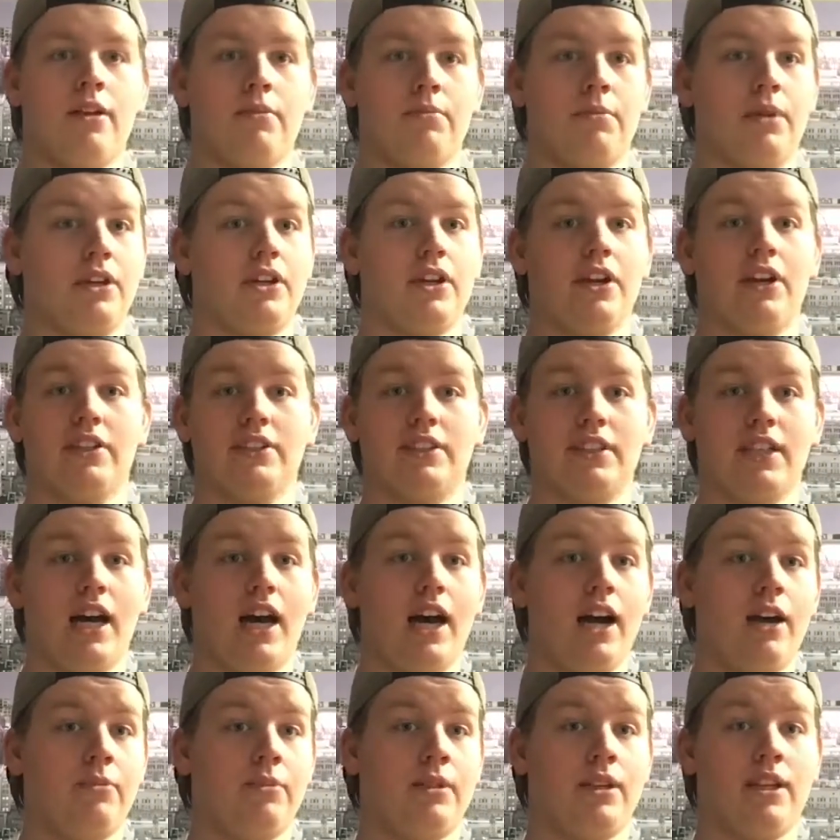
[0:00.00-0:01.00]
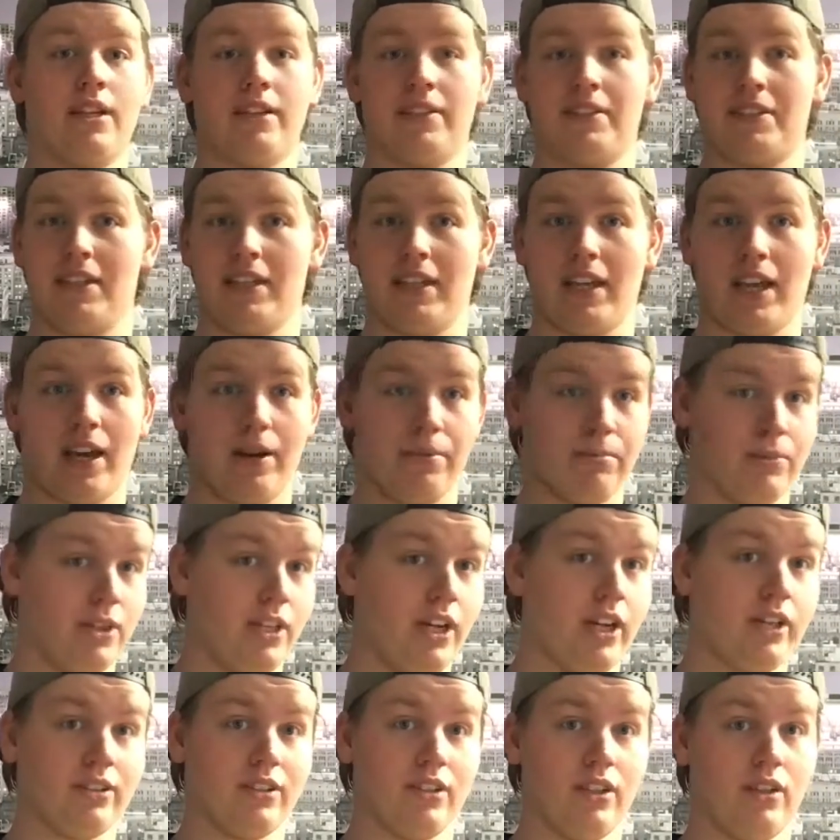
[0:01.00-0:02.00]
Because I'm guessing I'm
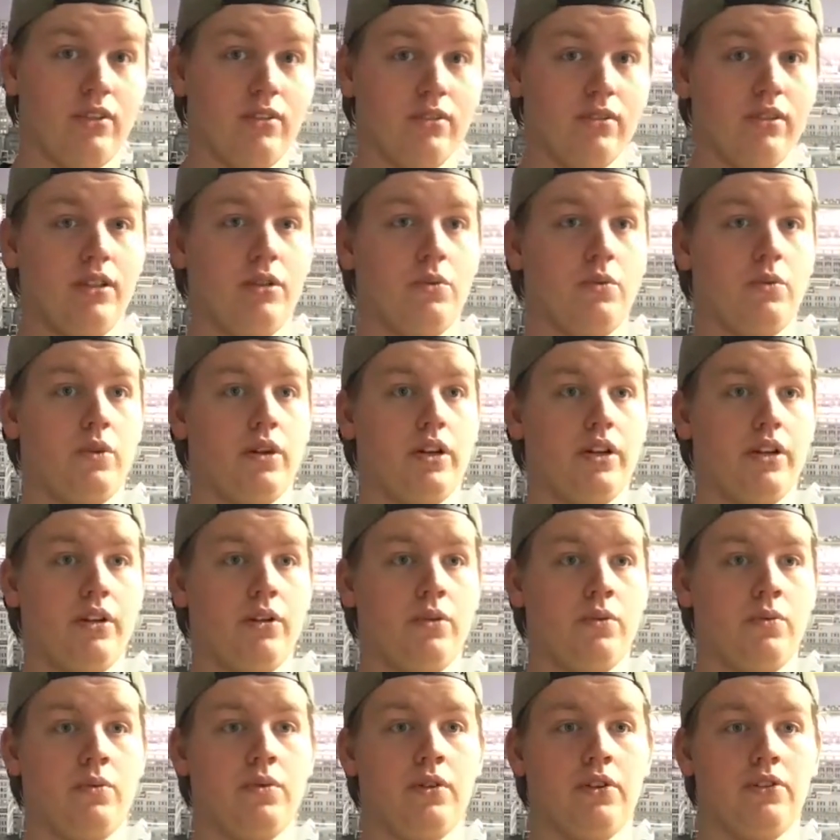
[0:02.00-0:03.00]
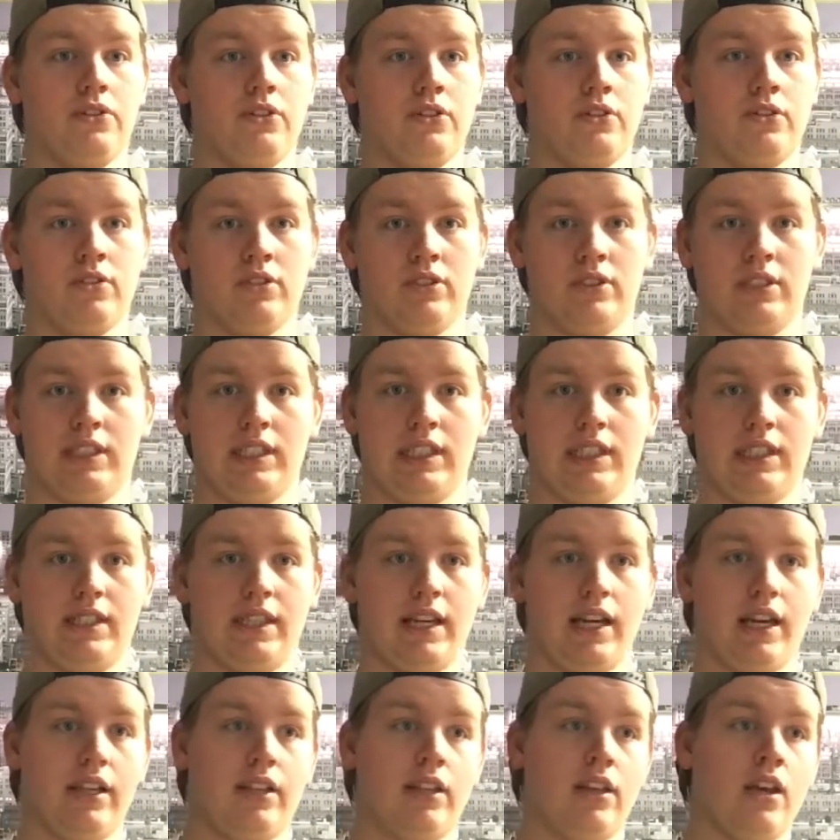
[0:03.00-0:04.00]
not the only one who wants to see
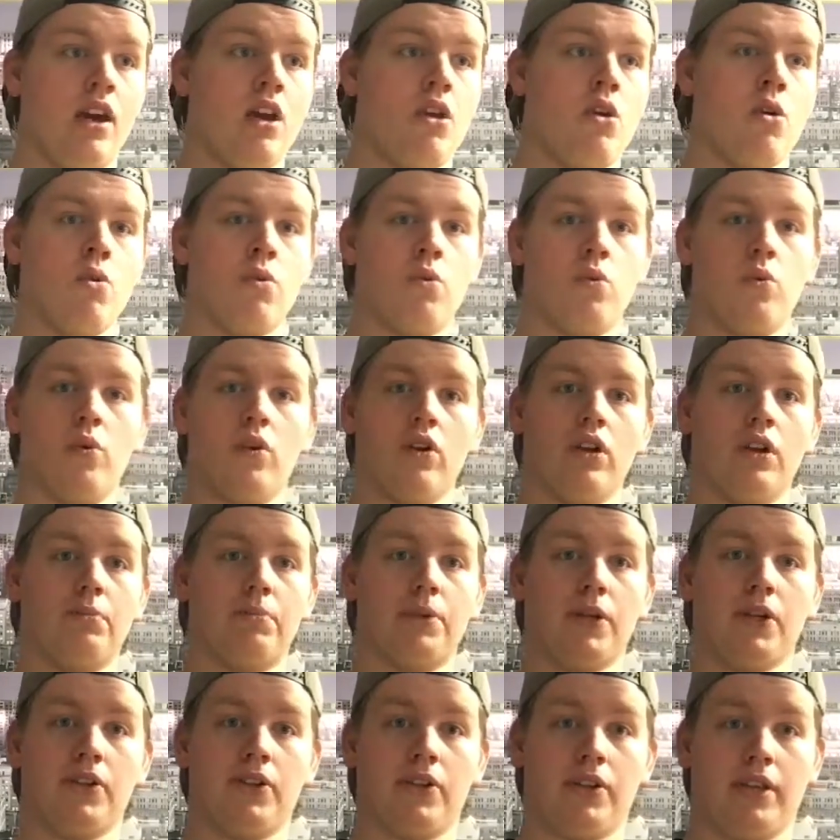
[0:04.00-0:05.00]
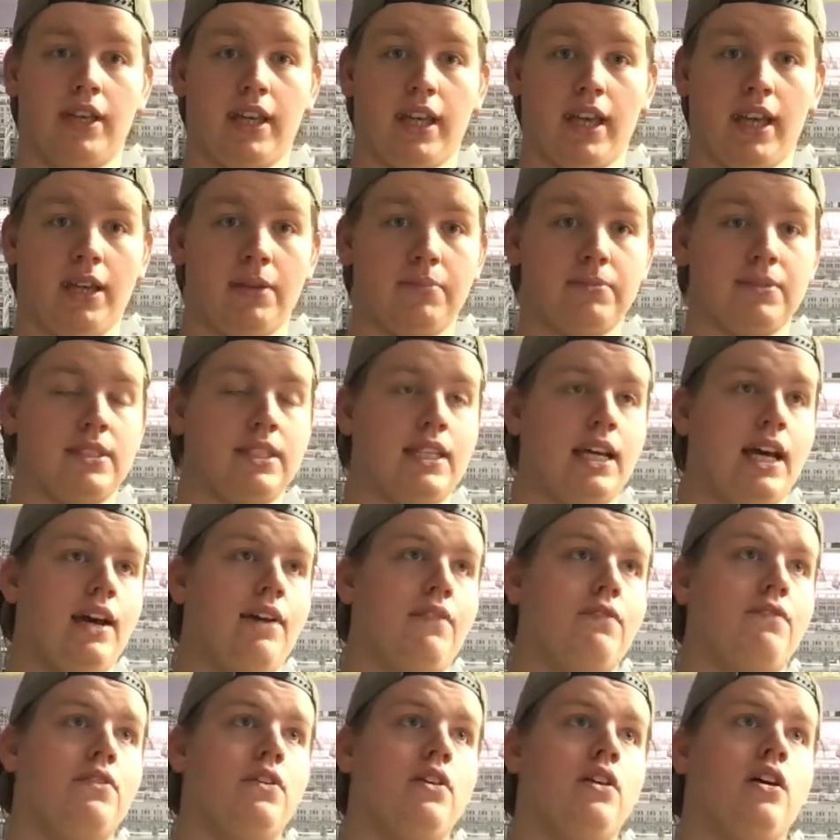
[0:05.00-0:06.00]
that. Warner Brother Games
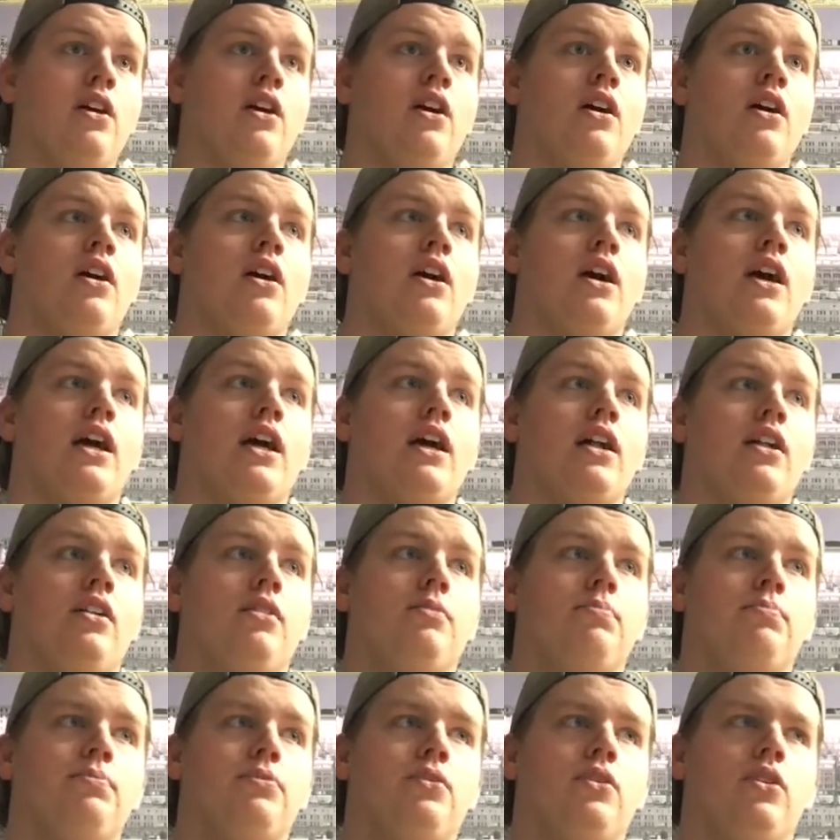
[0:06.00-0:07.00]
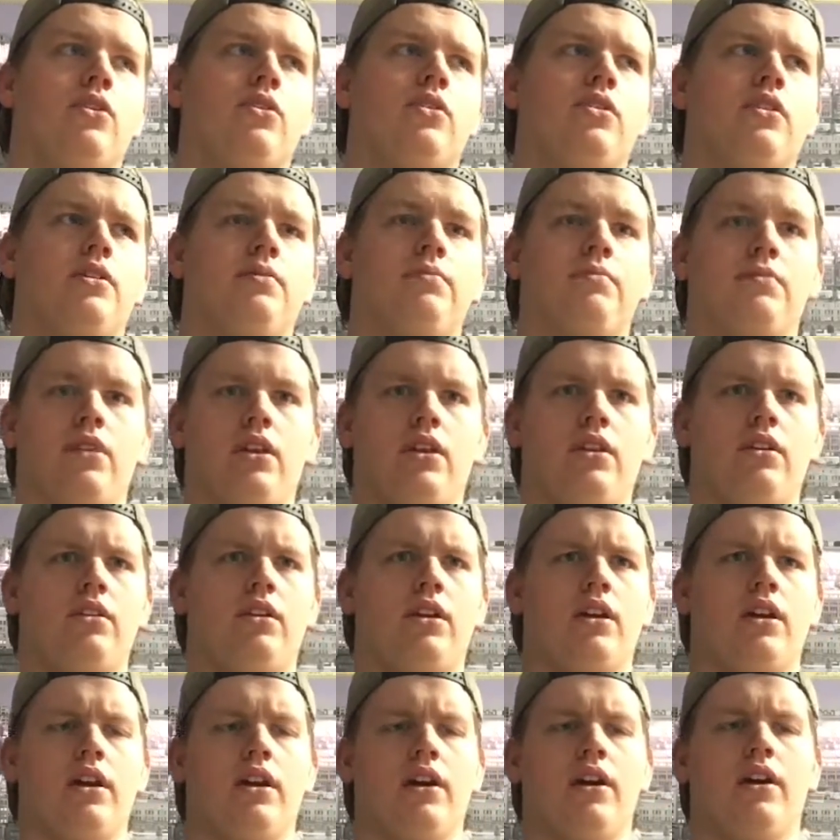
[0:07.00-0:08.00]
have helped, or
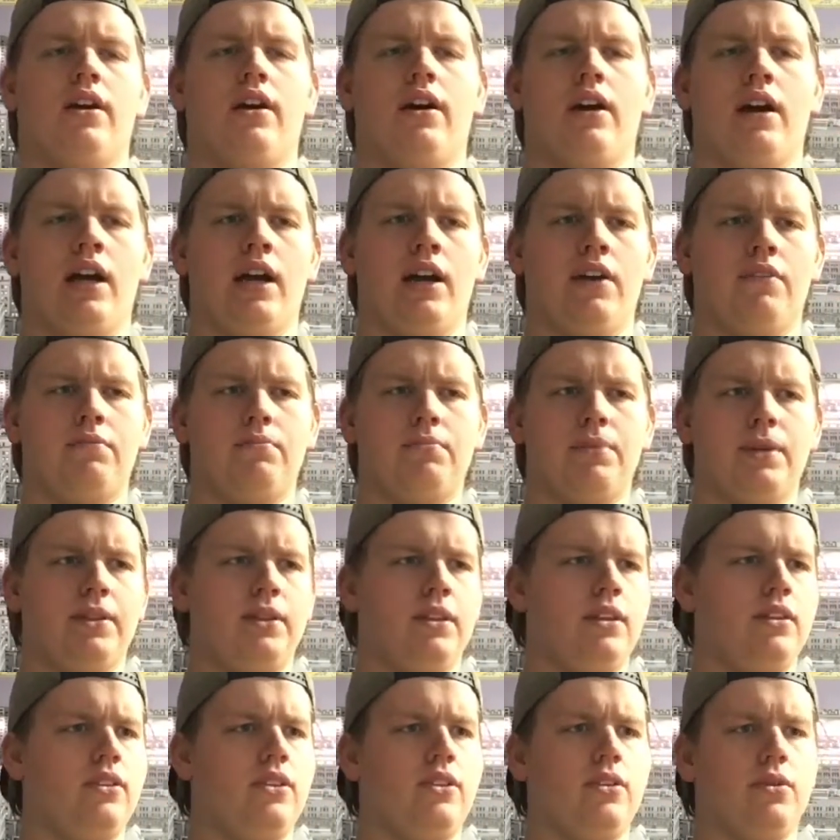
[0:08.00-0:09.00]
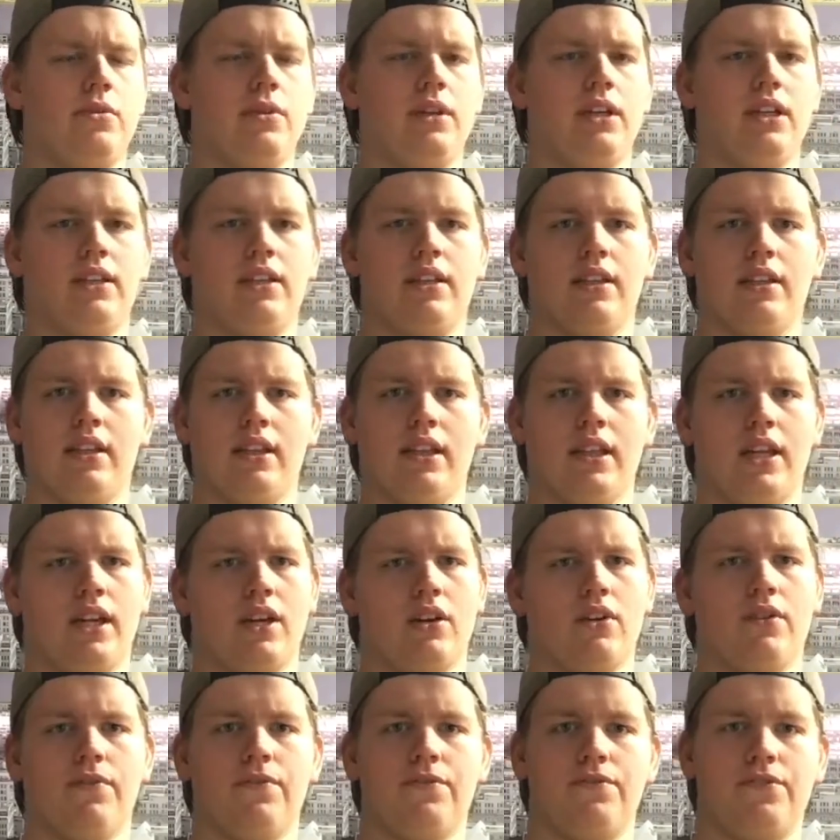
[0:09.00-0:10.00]
have been doing the
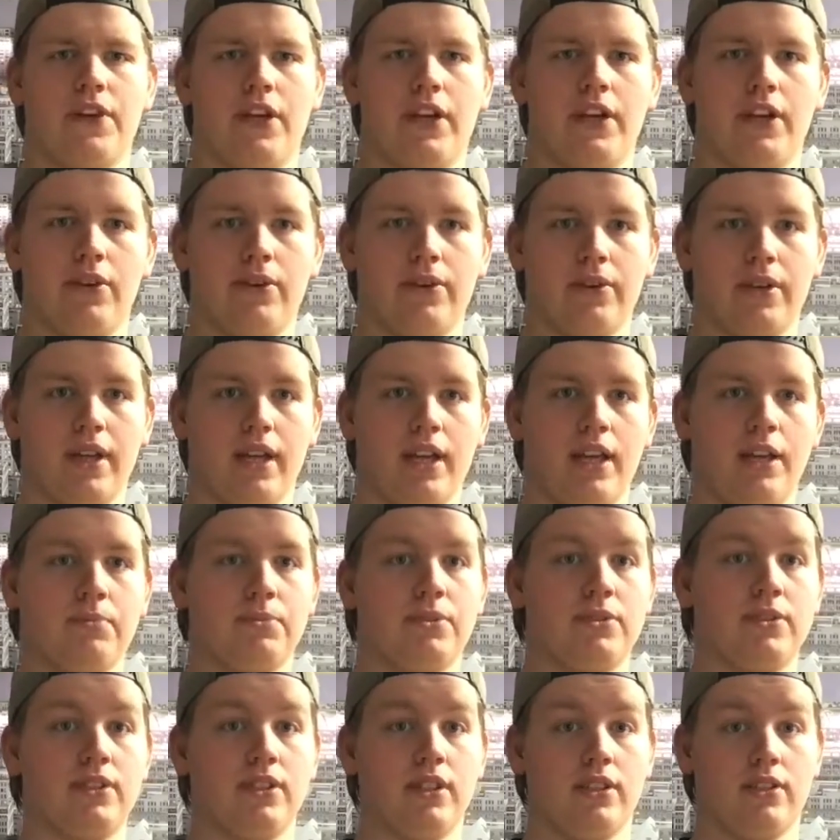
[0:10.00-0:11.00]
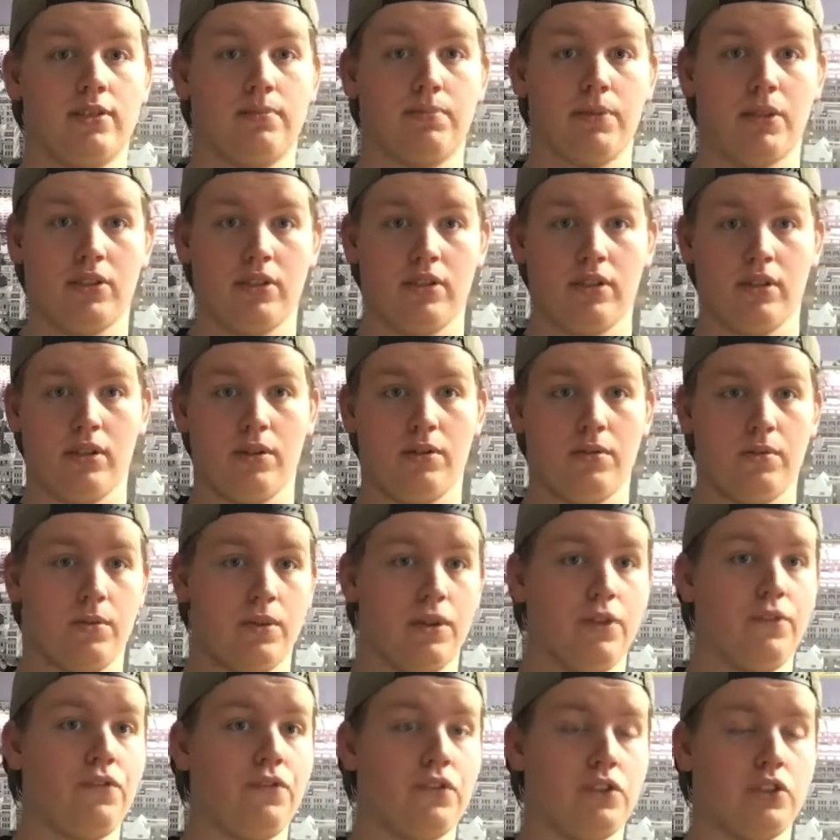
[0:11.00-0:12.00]
Lego video games, especially
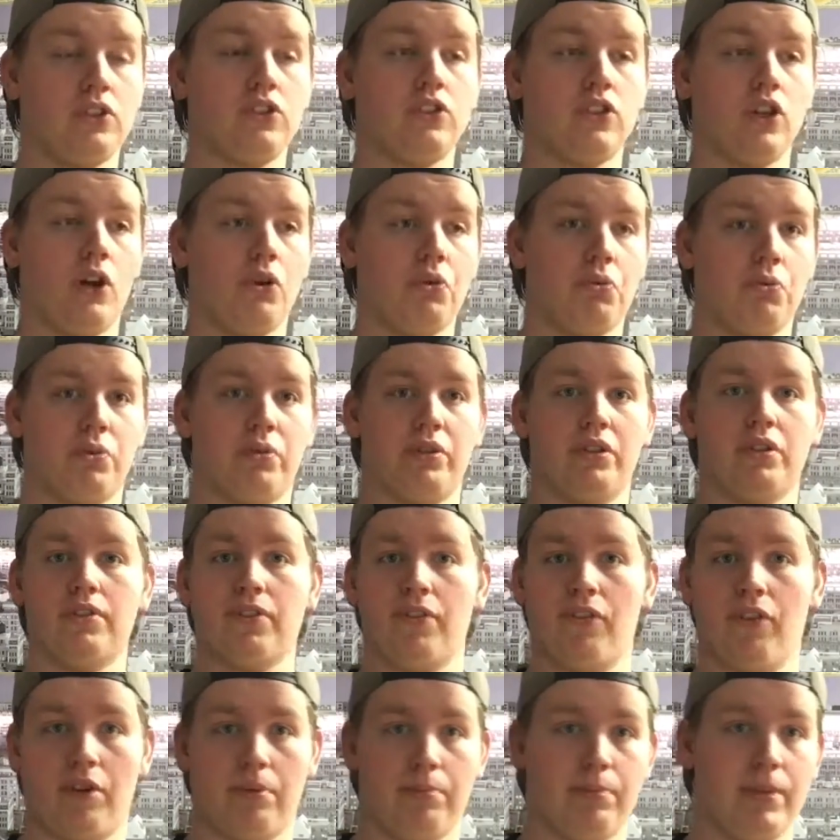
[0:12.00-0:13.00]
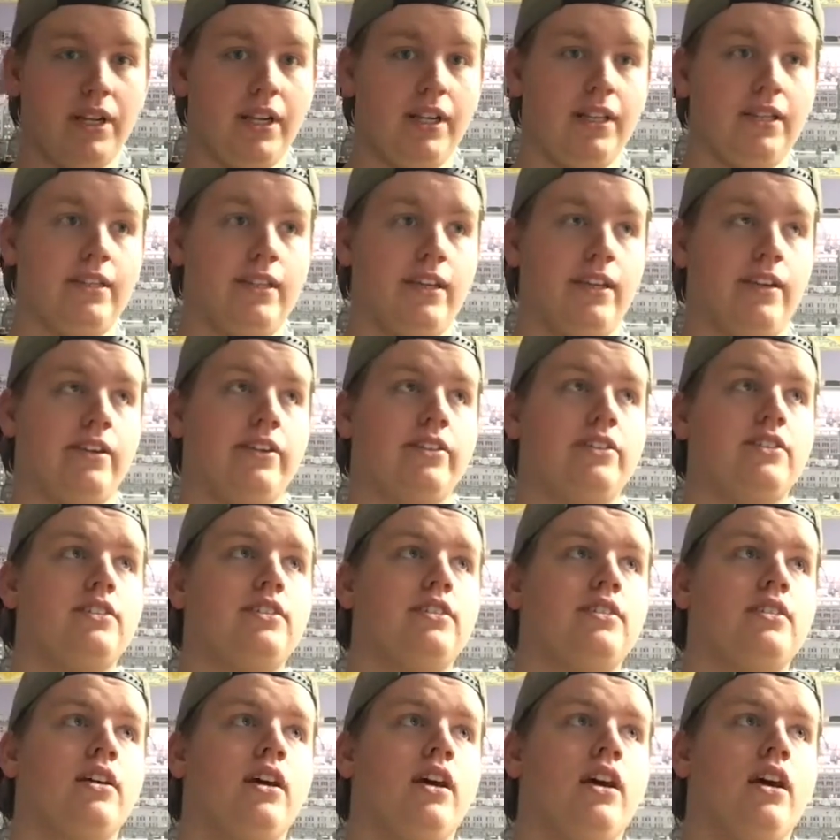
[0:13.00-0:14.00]
with Star Wars, for many
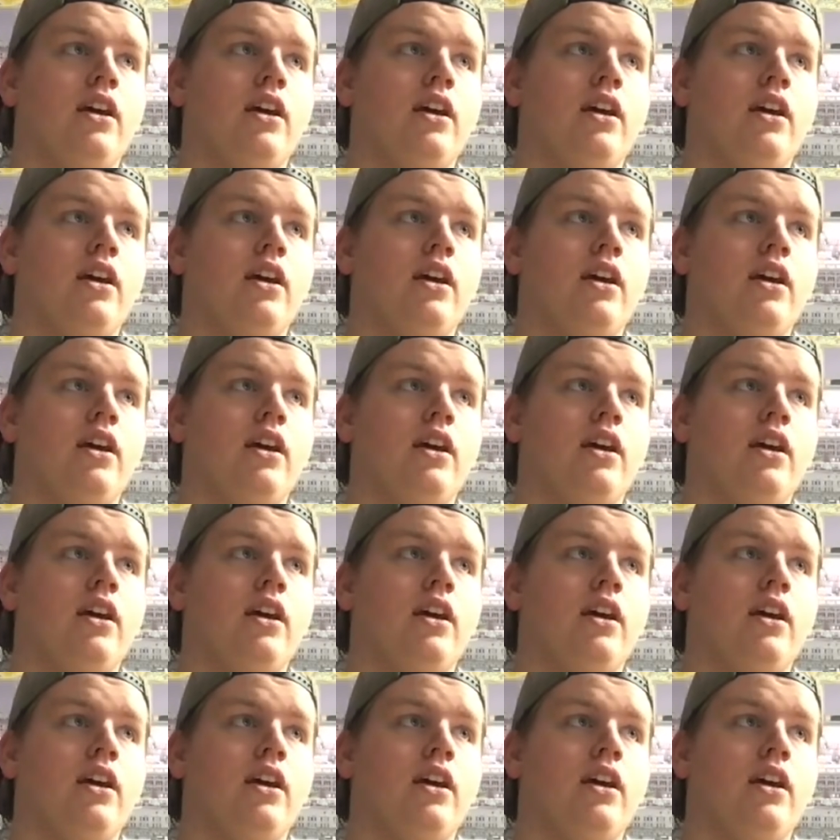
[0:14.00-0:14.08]
years.